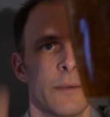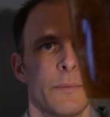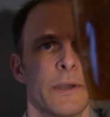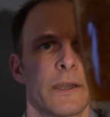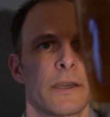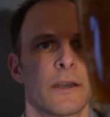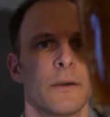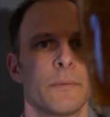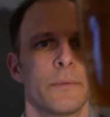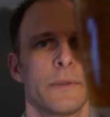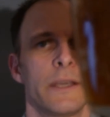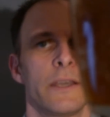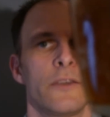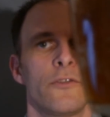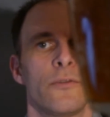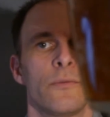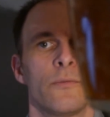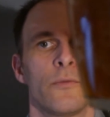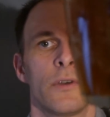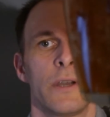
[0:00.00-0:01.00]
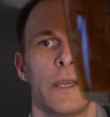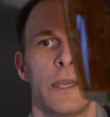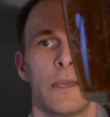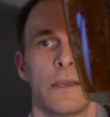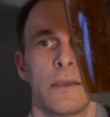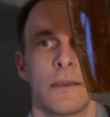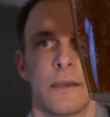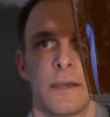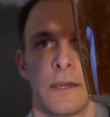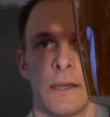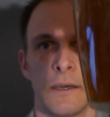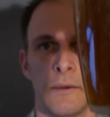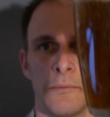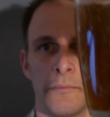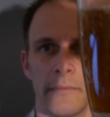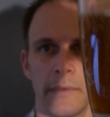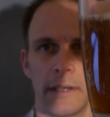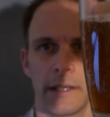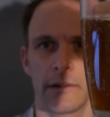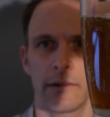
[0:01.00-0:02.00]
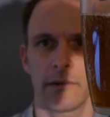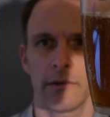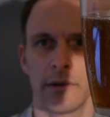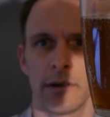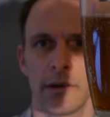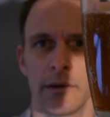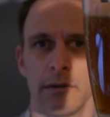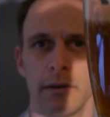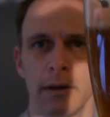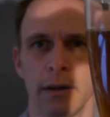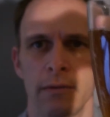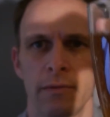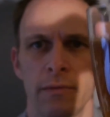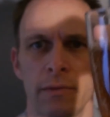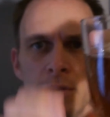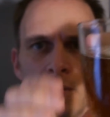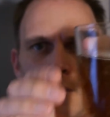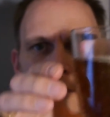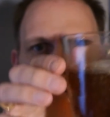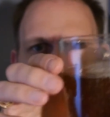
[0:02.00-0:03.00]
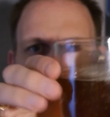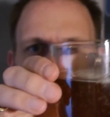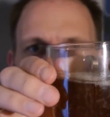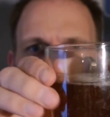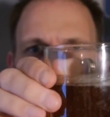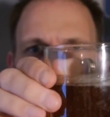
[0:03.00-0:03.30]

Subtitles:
get my carbonation right. I don't know if you can